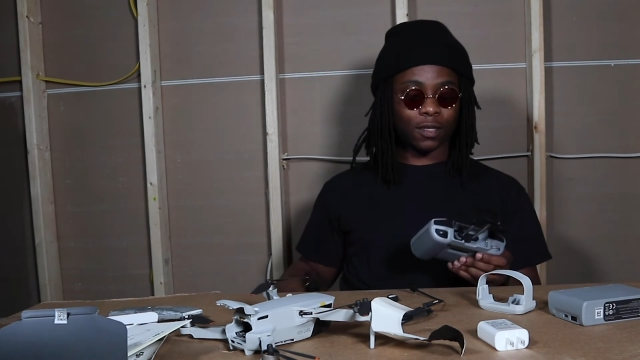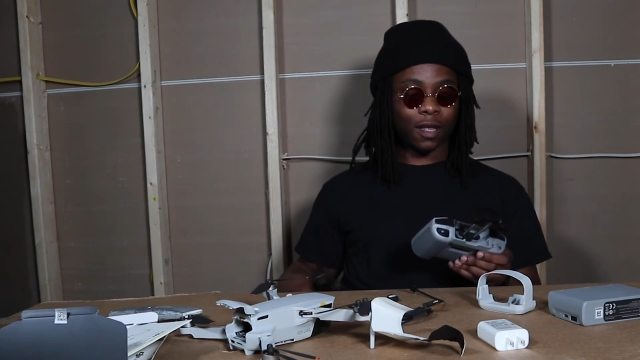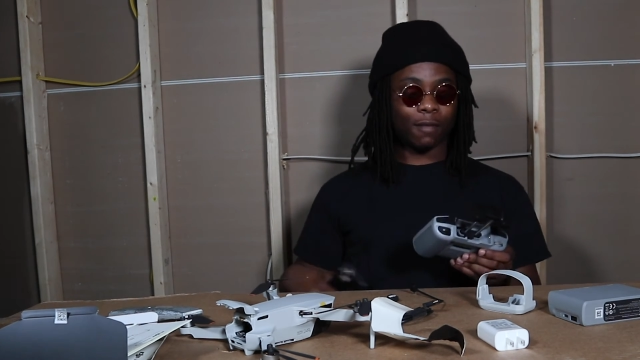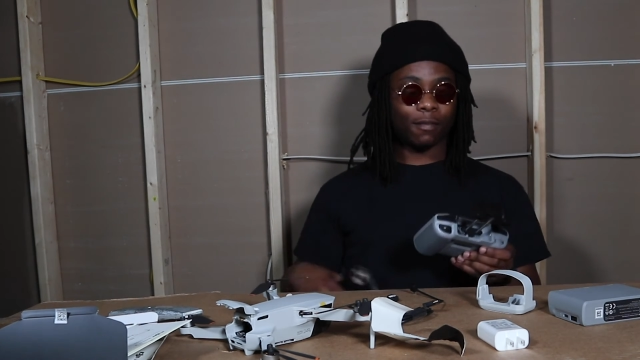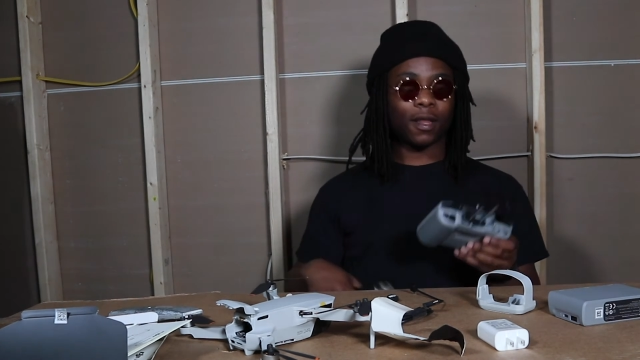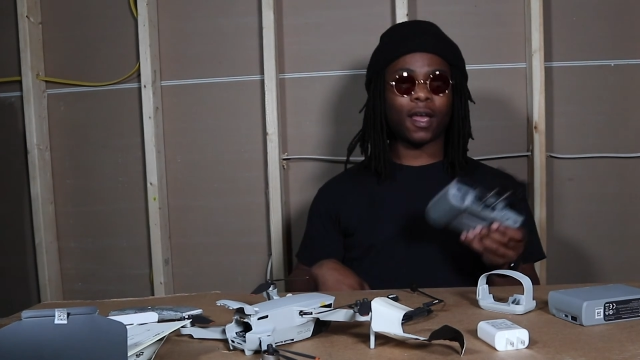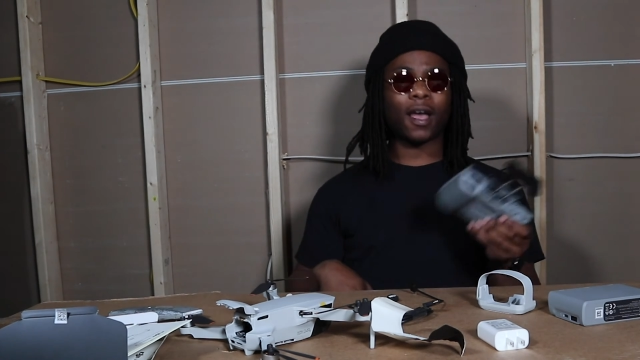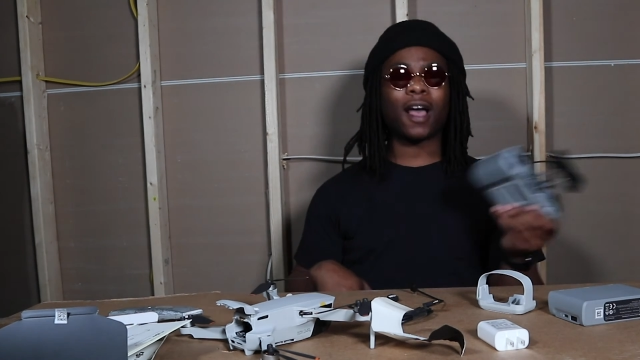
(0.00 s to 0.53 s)

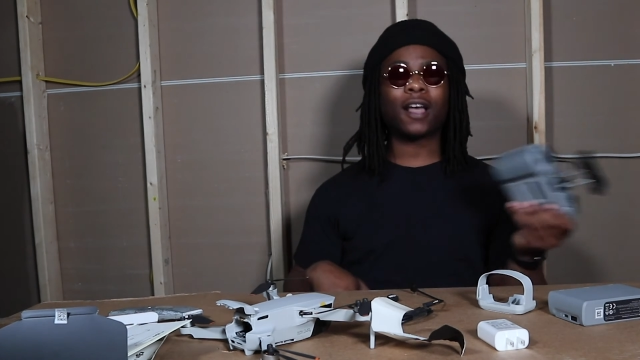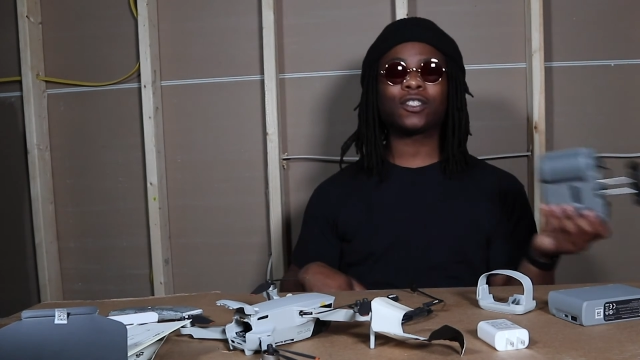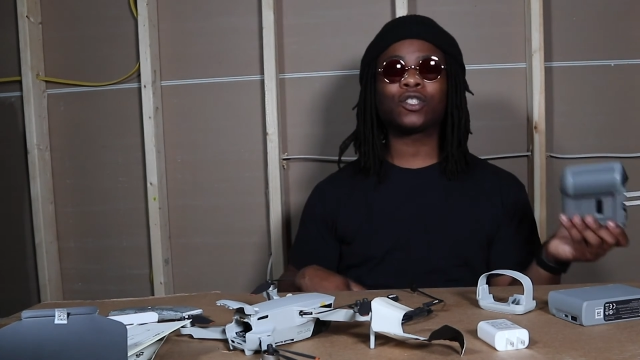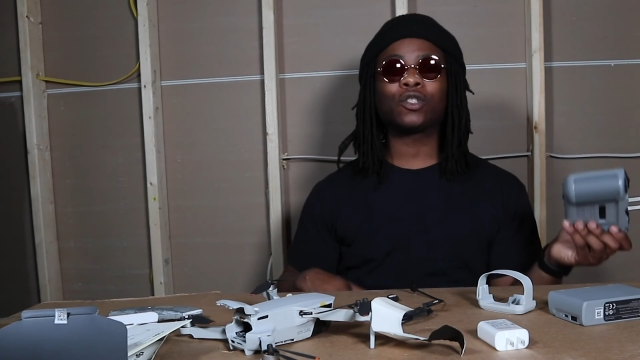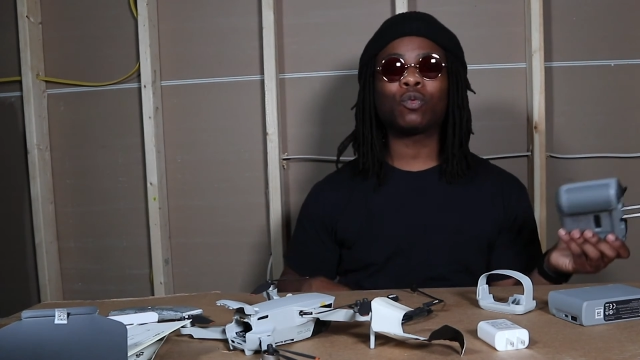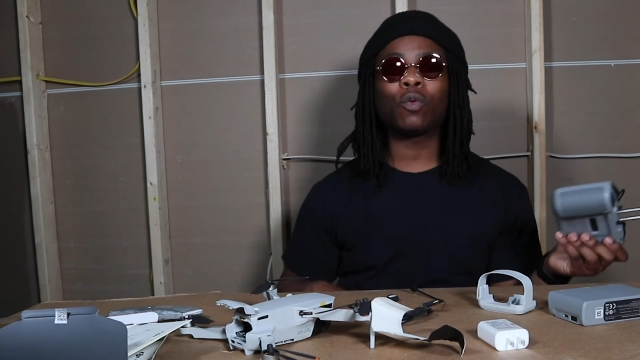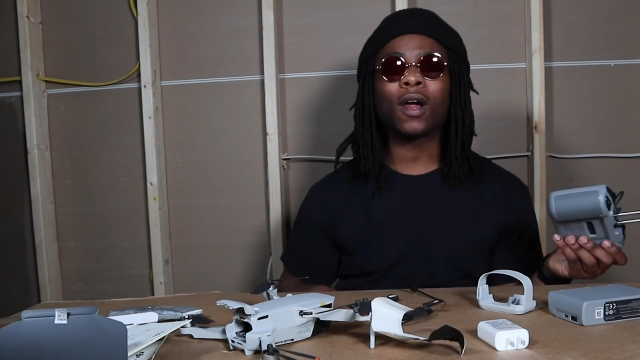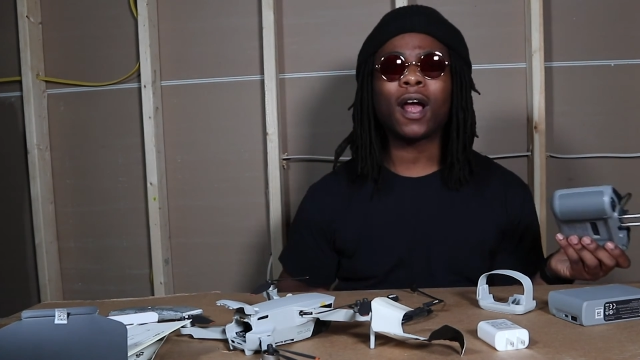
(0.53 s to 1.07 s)
I'm like, I
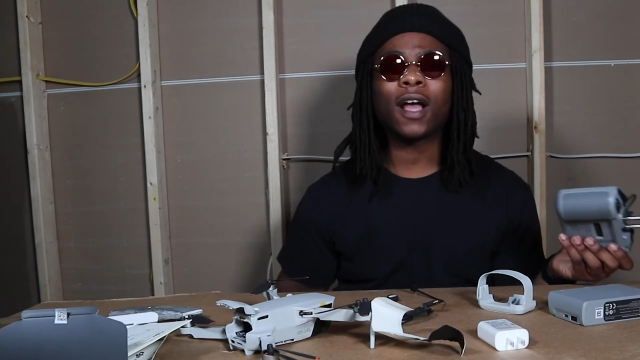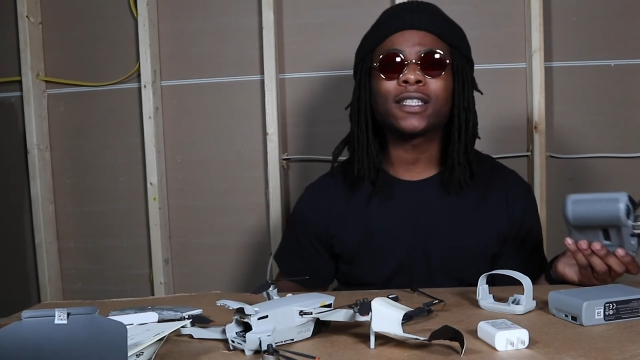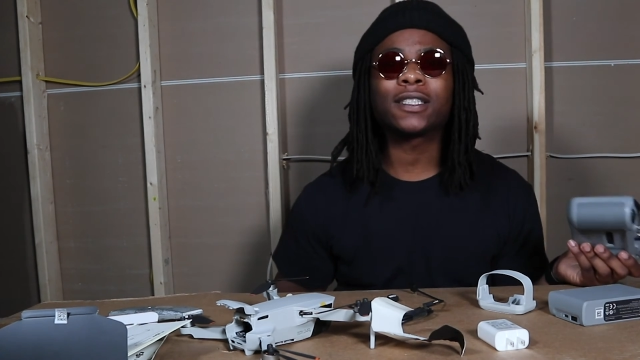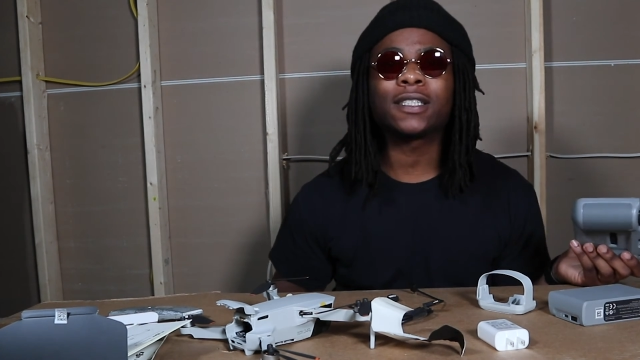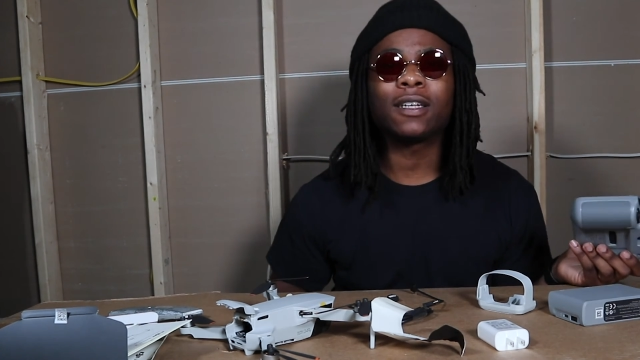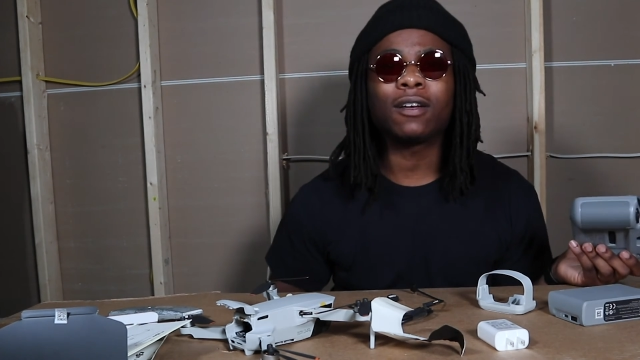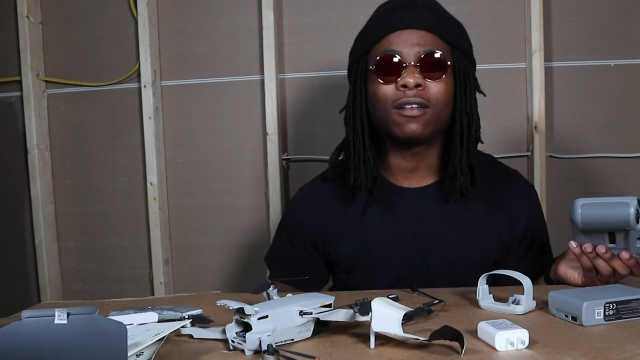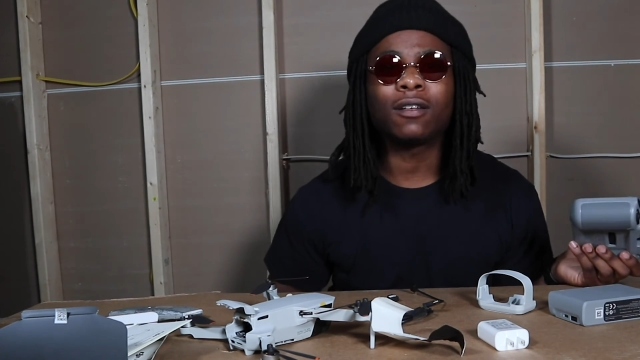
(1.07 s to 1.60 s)
swear I
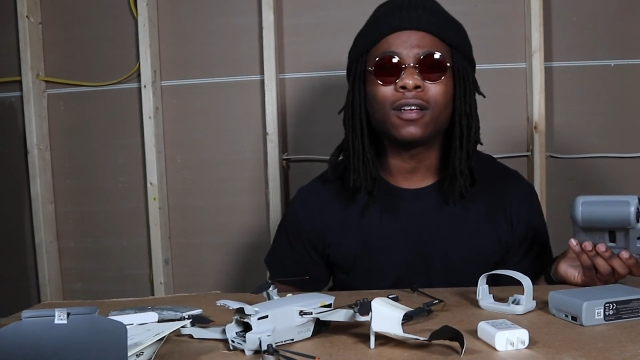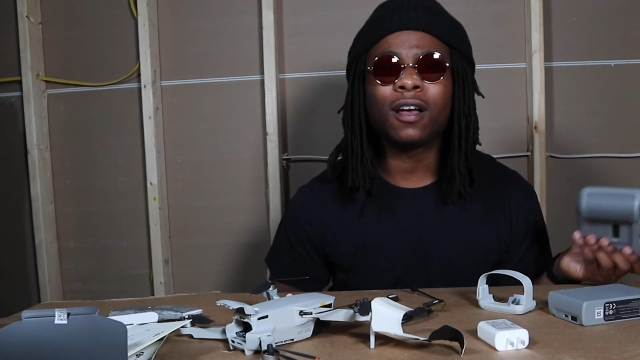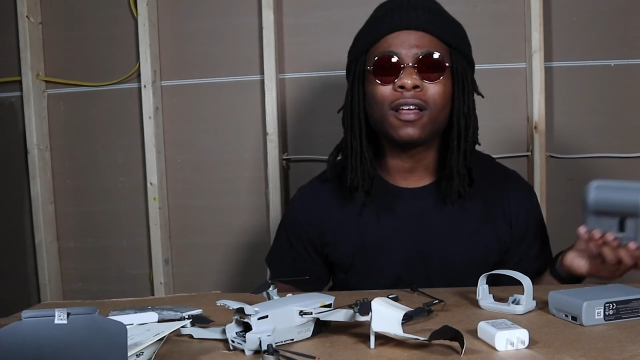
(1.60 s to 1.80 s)
seen on the